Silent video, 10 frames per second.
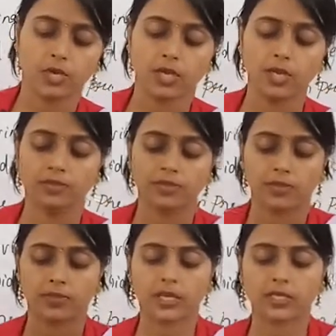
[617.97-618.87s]

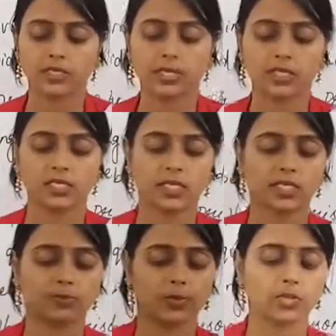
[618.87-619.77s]
If that is any
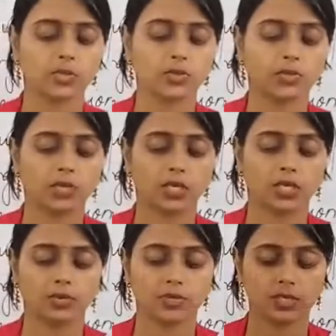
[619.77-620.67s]
satisfaction to your
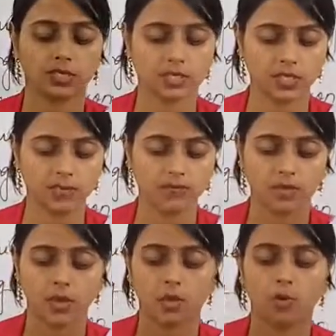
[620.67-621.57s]

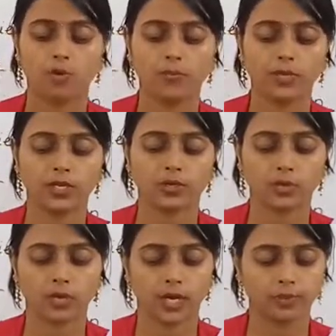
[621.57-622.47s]
curiosity, opening
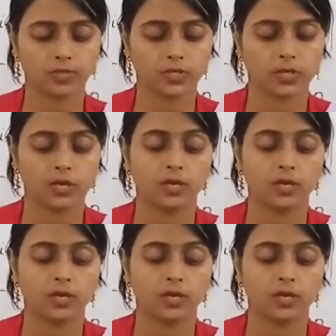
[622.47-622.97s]
door left.